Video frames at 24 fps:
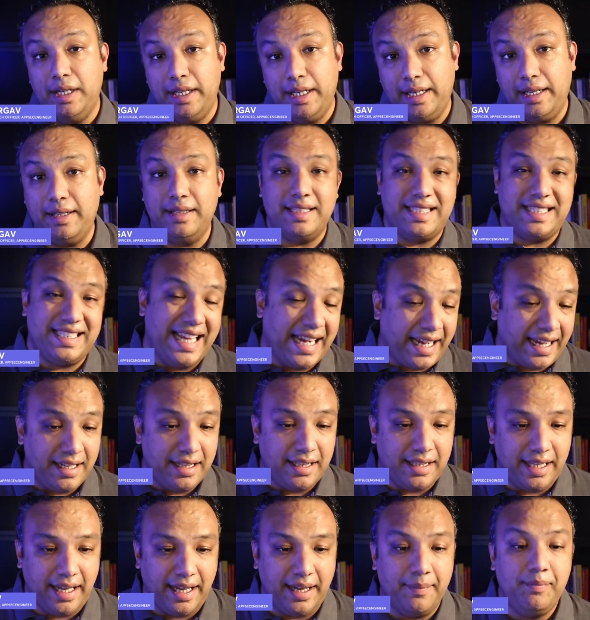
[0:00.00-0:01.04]
The second
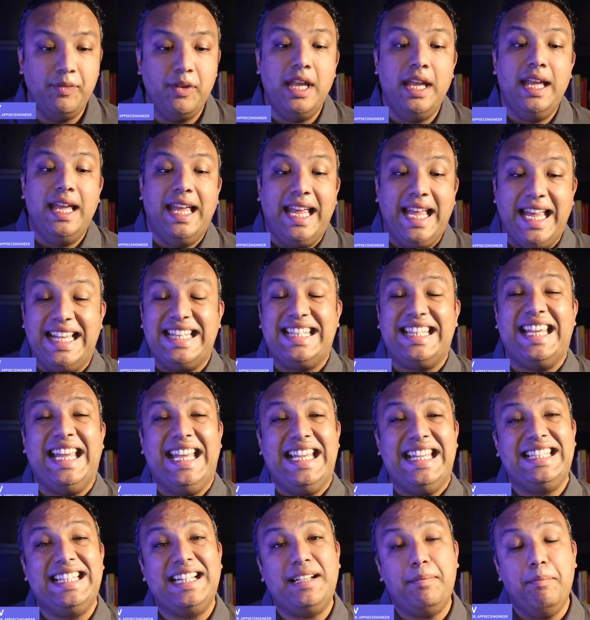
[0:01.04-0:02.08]
thing is
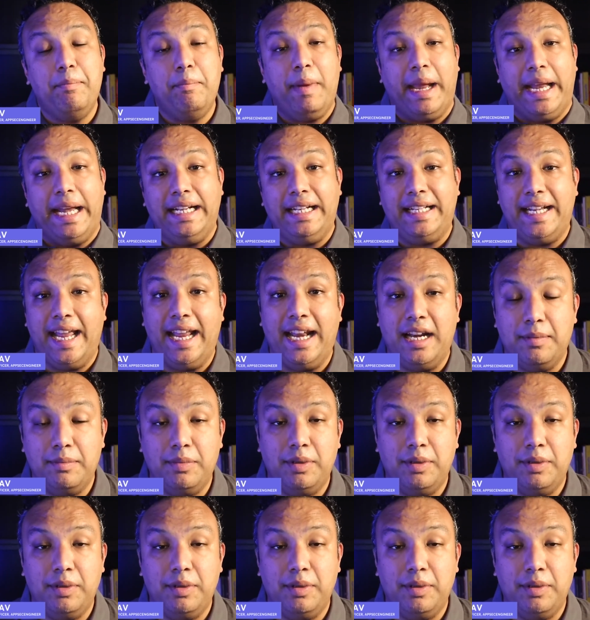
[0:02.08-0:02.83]
it maintainable